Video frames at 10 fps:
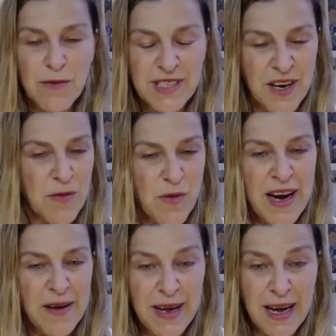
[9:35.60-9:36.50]
going to
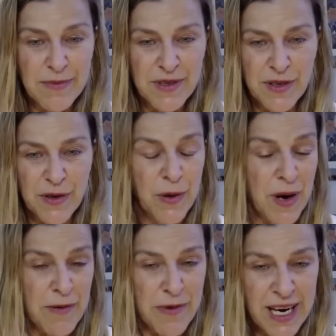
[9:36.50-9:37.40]
wake me up to who
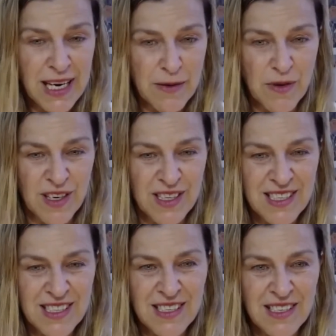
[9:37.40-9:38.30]
I really
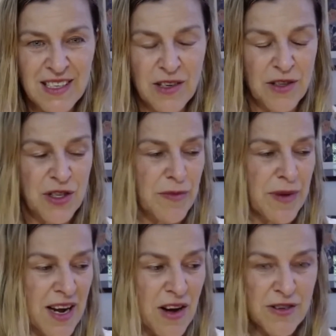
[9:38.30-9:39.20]
was, you know, to
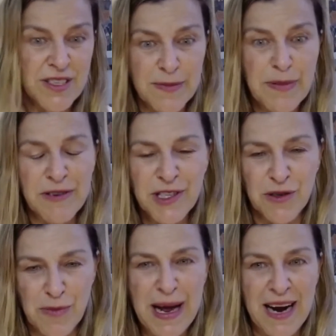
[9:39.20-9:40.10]
my own
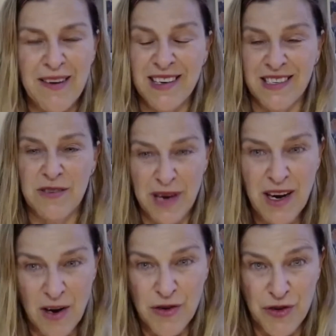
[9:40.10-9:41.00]
spiritual power, to
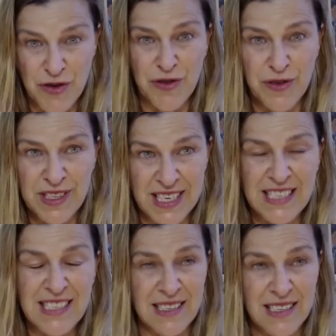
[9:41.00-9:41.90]
my own true,
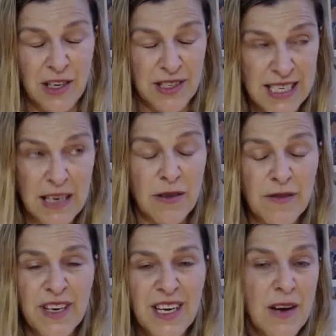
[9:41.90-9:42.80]
self,
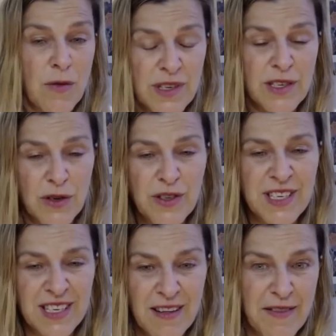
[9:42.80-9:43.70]
was
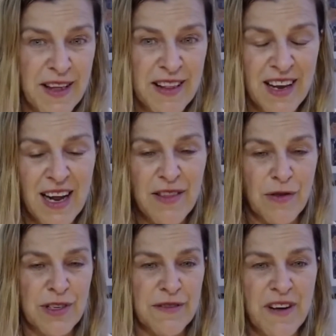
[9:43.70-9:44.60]
losing the thing that I
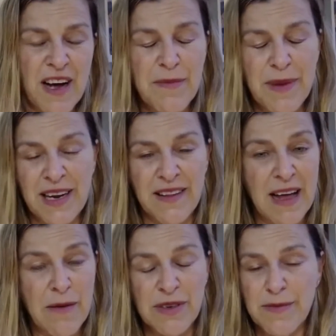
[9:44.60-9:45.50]
thought defined me, and
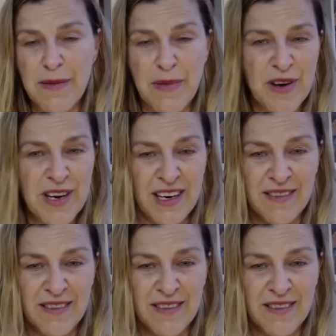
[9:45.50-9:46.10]
that was my body.